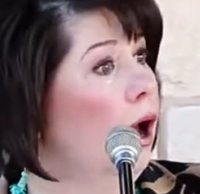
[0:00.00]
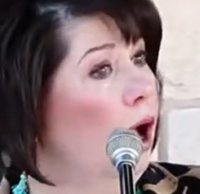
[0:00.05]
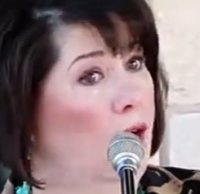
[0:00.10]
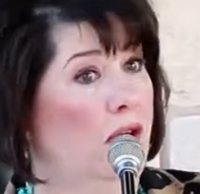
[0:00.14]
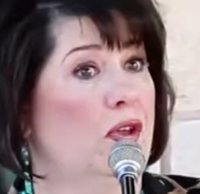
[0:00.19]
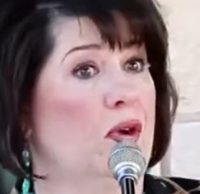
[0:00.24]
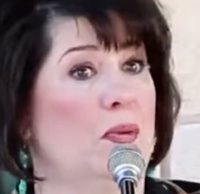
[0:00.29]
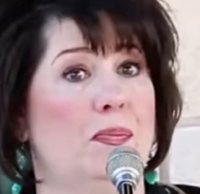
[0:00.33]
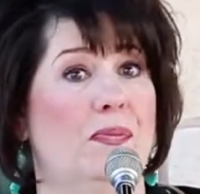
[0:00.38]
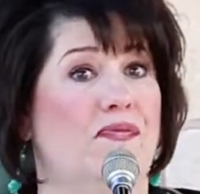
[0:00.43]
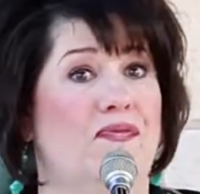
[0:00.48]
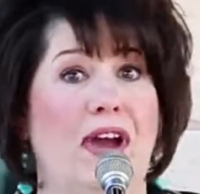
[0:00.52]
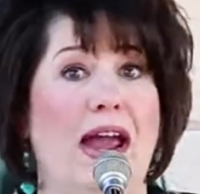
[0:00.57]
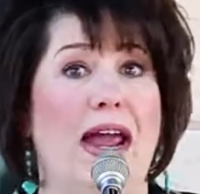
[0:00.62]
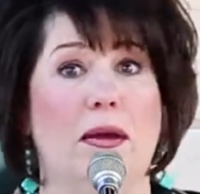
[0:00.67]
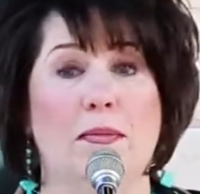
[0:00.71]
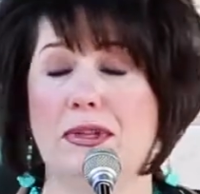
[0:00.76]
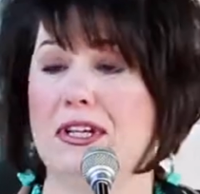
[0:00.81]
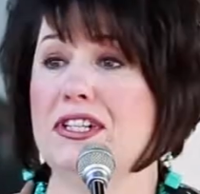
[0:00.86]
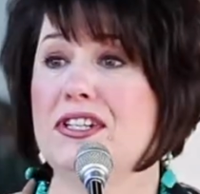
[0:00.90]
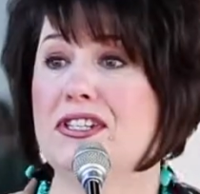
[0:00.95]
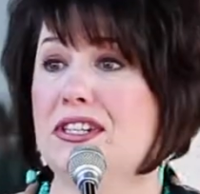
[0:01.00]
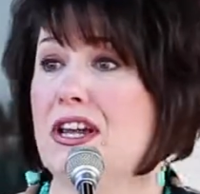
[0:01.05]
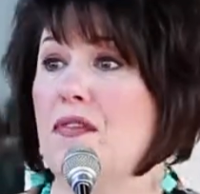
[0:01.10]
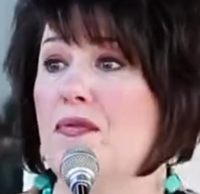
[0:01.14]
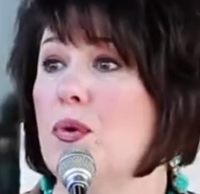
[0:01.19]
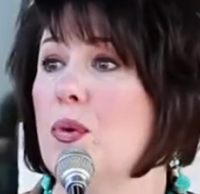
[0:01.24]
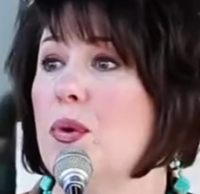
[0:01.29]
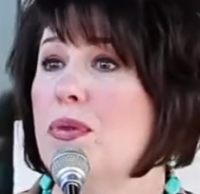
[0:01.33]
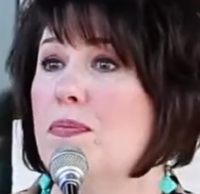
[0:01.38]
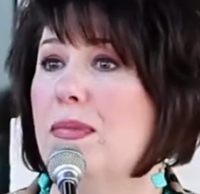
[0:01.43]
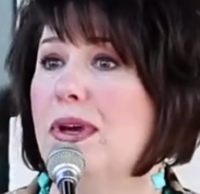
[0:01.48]
Other families
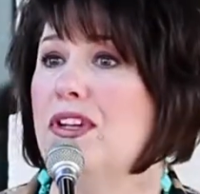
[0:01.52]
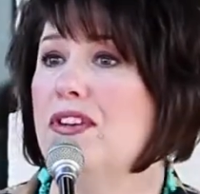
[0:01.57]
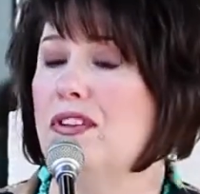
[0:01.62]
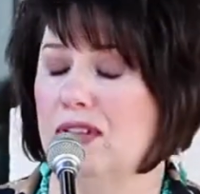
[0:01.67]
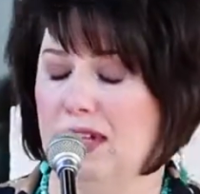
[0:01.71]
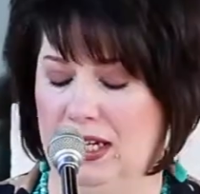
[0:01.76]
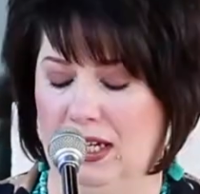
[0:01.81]
suffer with mental